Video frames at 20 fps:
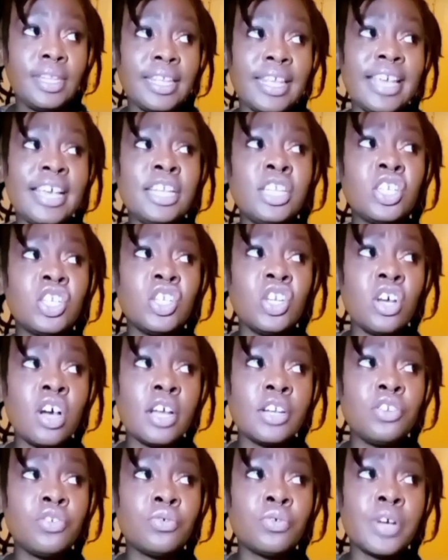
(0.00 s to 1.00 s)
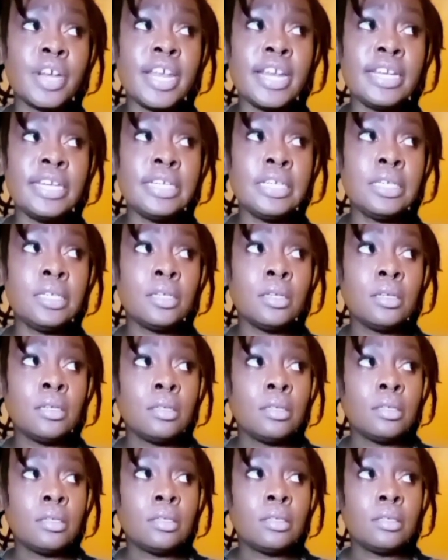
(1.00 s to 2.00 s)
it's not really
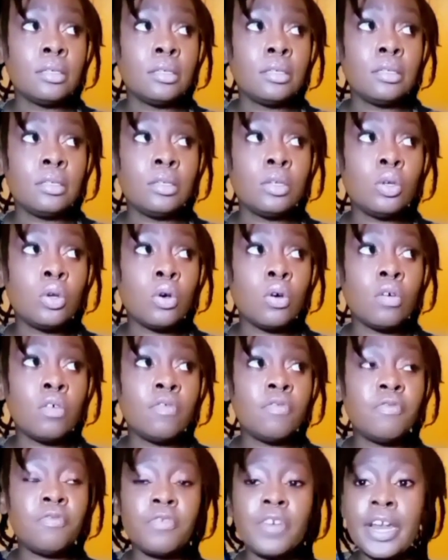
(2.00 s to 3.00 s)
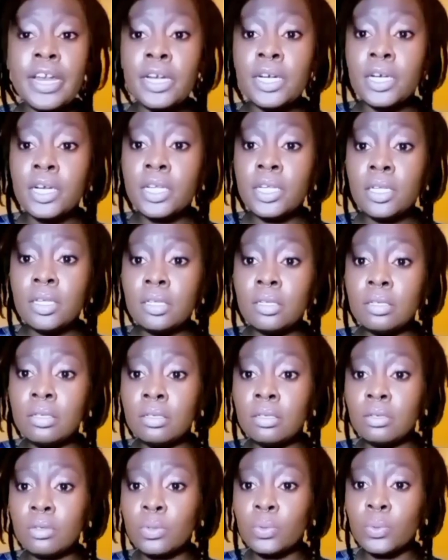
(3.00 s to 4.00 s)
you know friendly
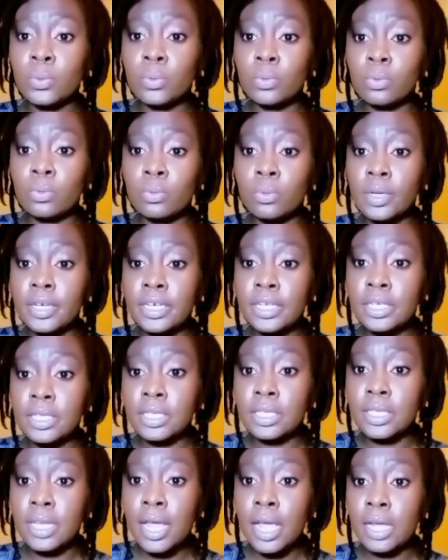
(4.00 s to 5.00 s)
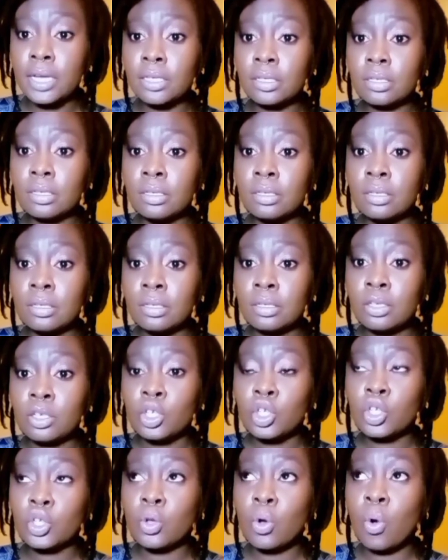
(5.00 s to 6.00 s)
what he said
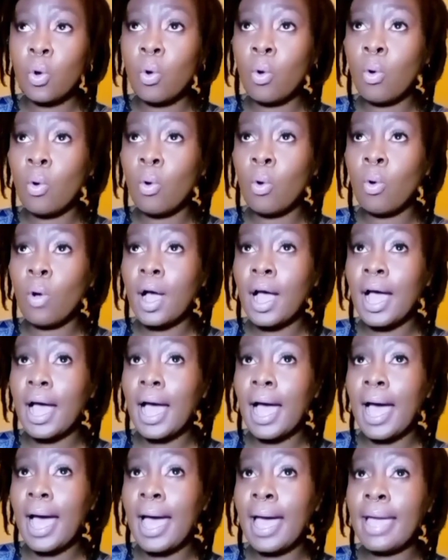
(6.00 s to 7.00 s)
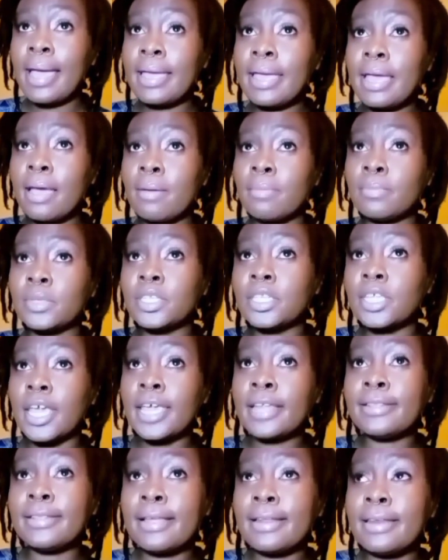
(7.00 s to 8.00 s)
so i am
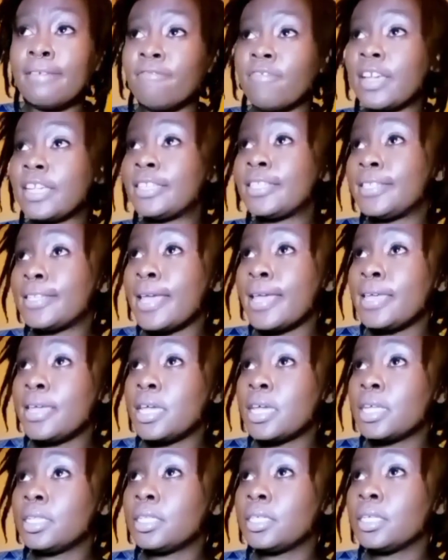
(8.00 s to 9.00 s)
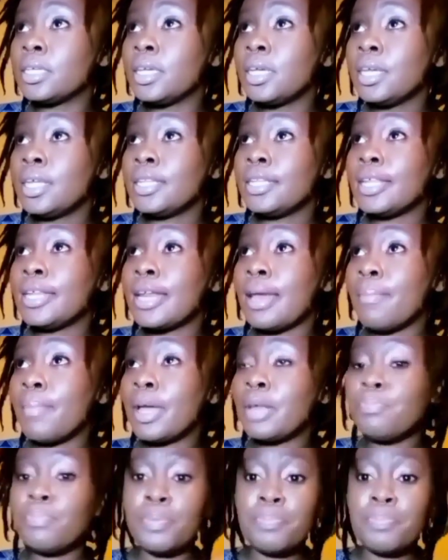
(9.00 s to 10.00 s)
scared that if i say it then I might be